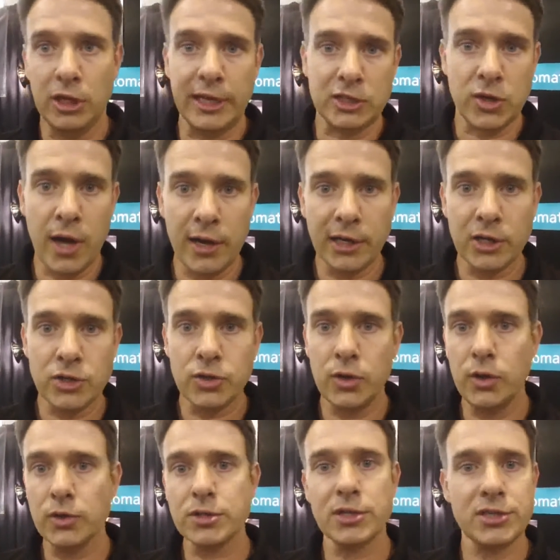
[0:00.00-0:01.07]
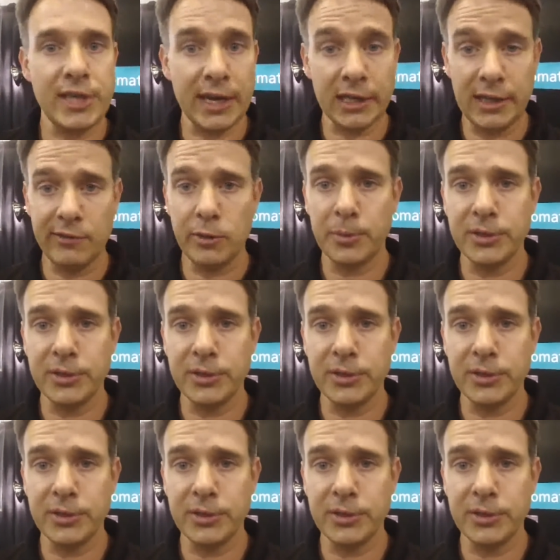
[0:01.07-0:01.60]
electronic controls, second level